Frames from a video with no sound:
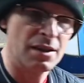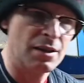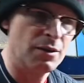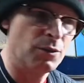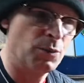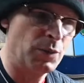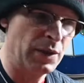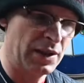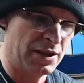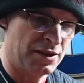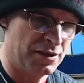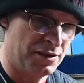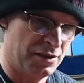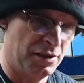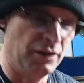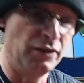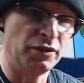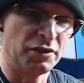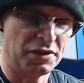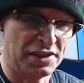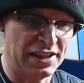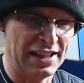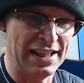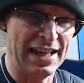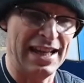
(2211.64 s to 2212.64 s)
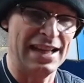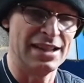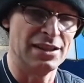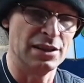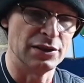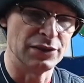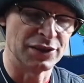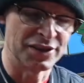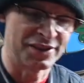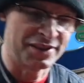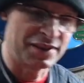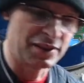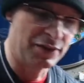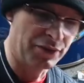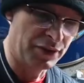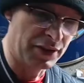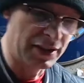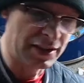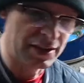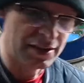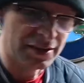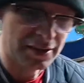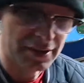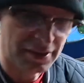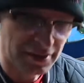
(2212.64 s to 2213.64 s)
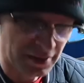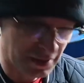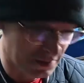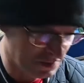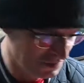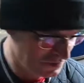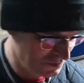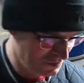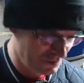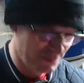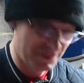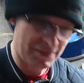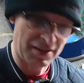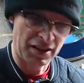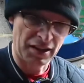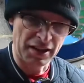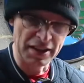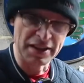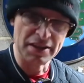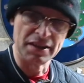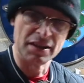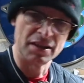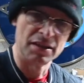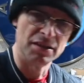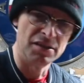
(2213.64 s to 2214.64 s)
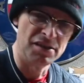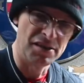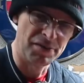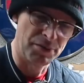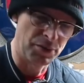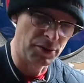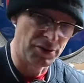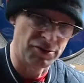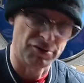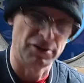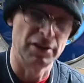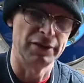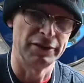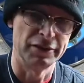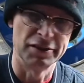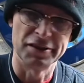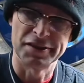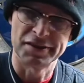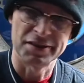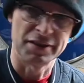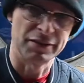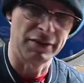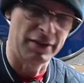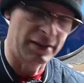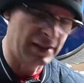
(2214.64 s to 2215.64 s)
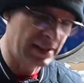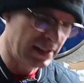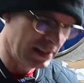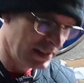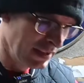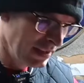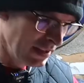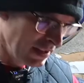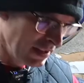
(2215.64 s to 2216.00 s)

We can obviously hand over safely and clean the cars for a drive and stuff like that.